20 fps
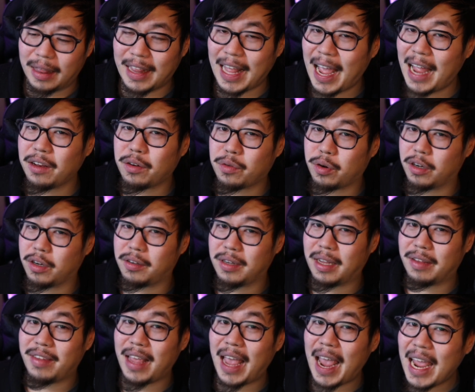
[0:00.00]
Land Crush
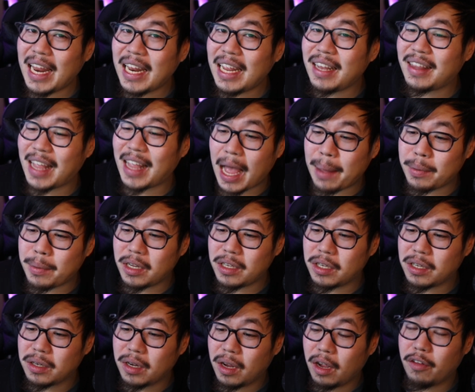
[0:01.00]
is 80
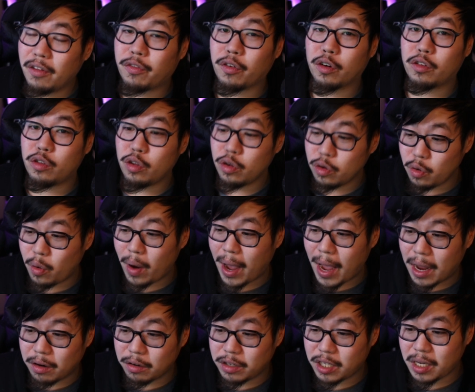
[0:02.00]
damage for 2
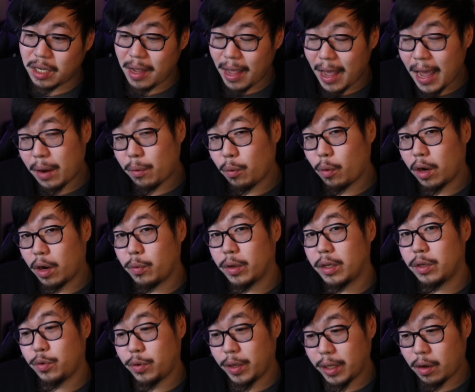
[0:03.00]
energy and 1
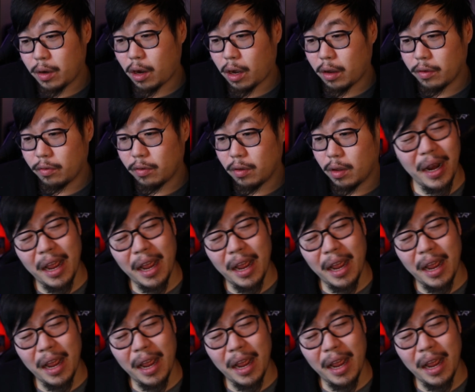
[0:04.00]
retreat cost.